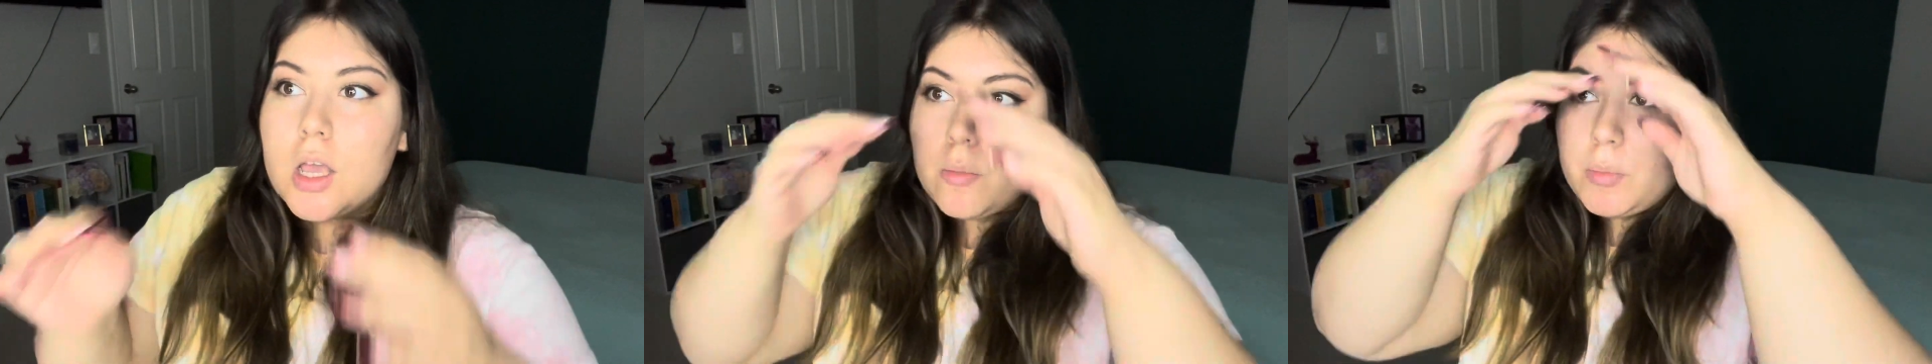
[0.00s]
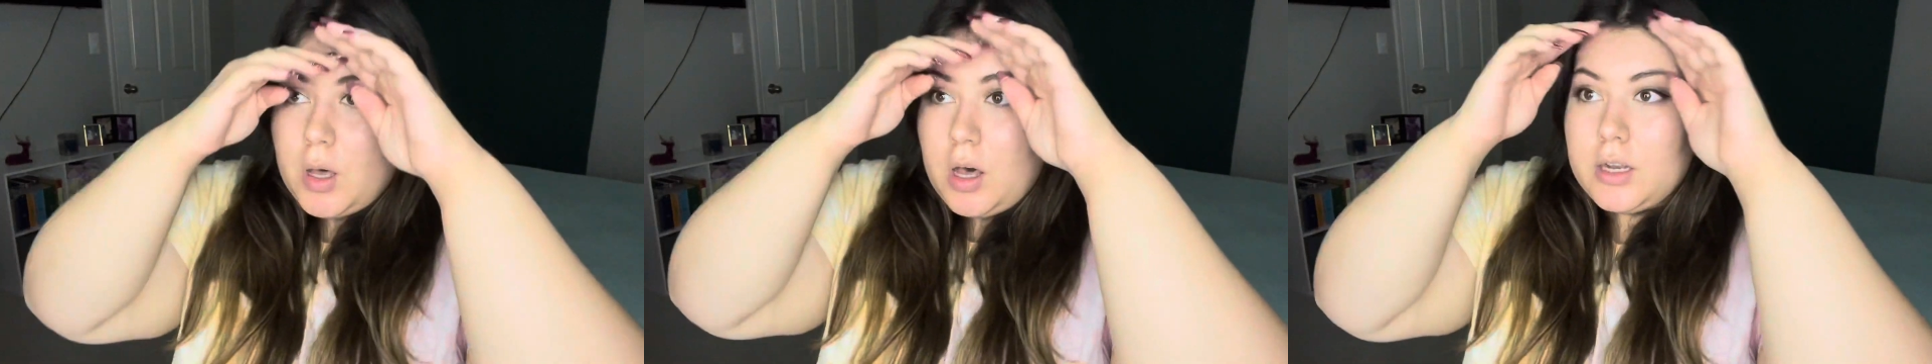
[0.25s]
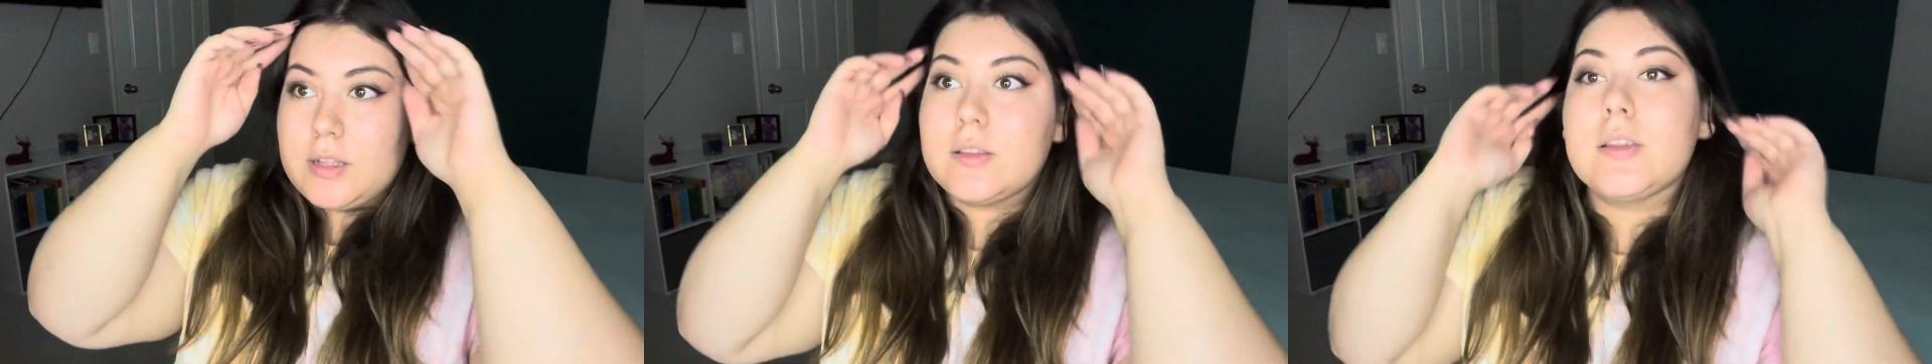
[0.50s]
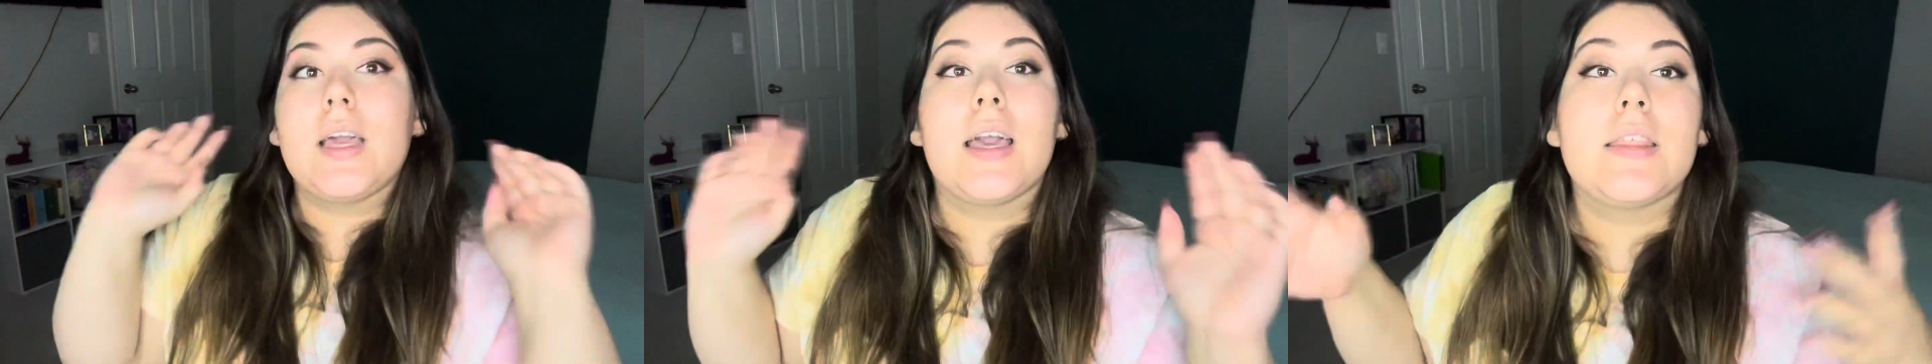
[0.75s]
but
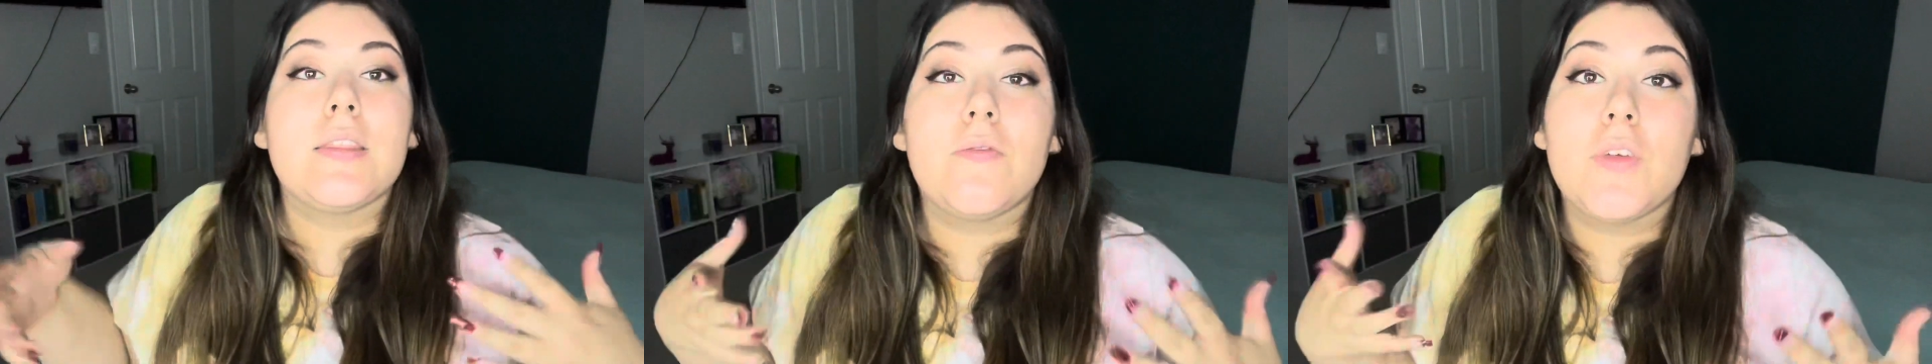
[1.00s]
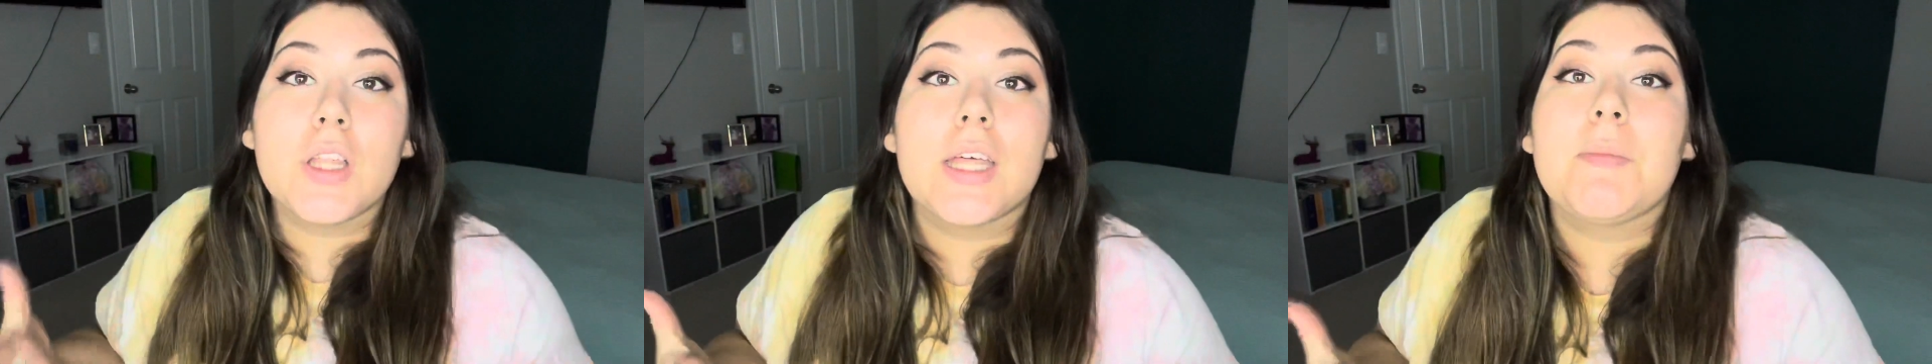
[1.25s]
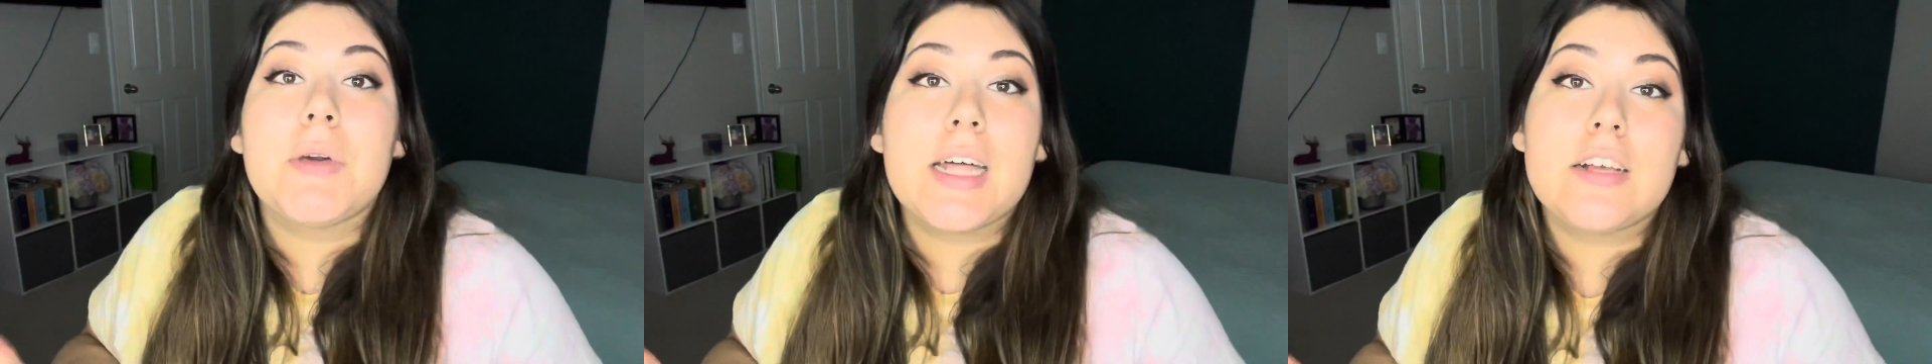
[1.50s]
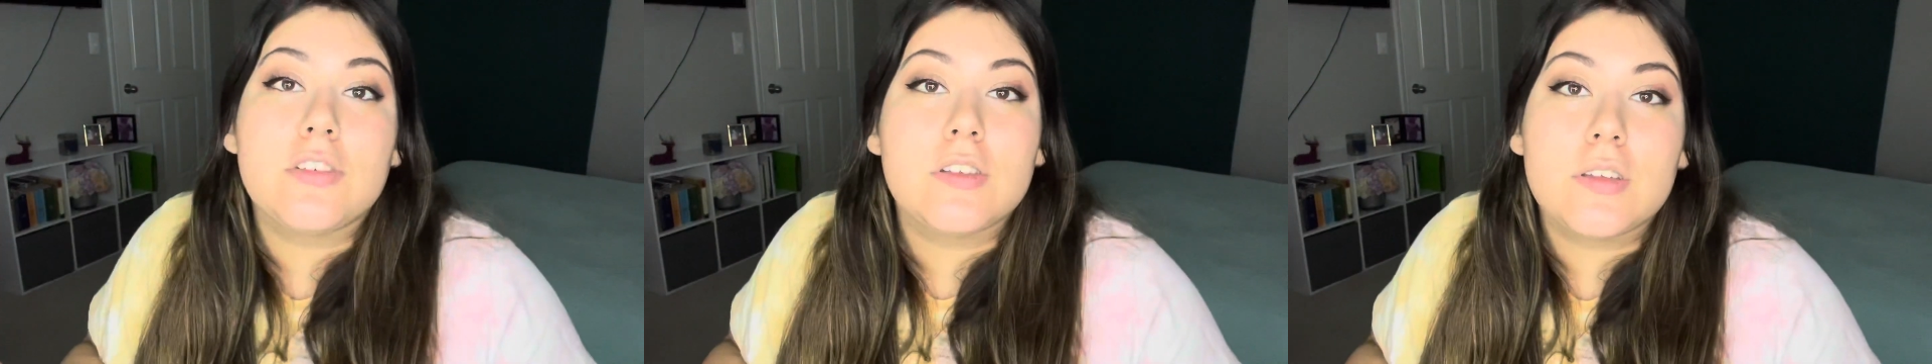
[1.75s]
honestly I feel like my
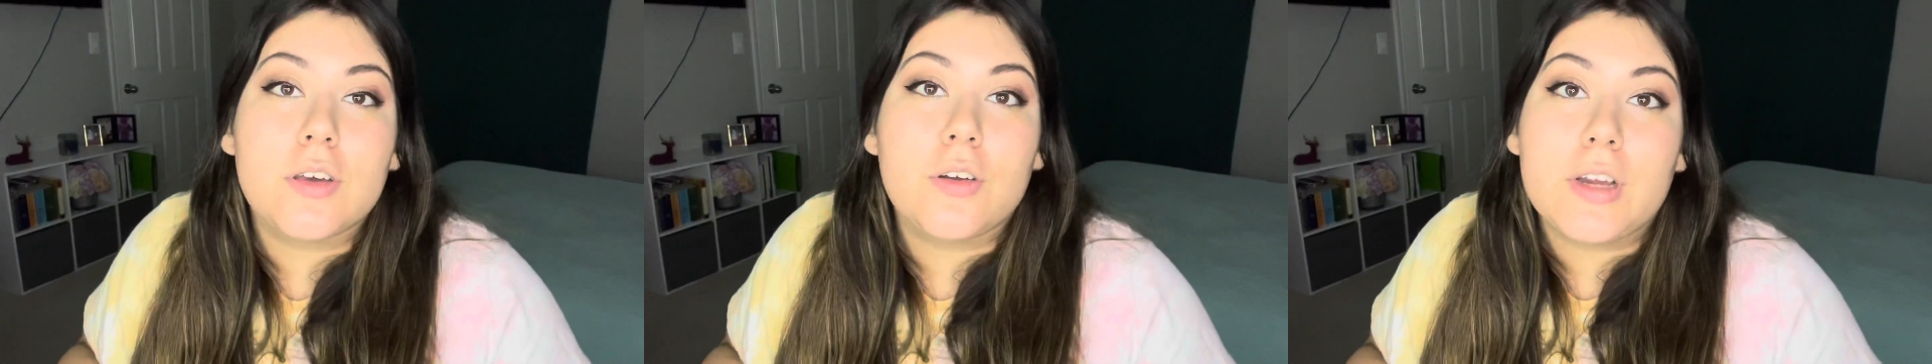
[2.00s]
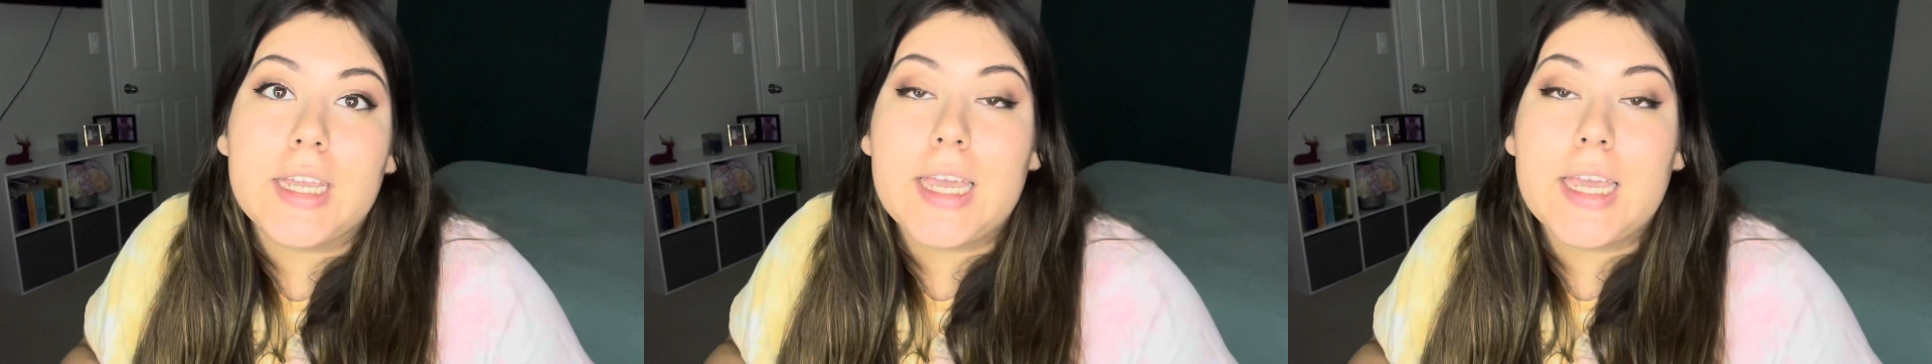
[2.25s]
lashes look great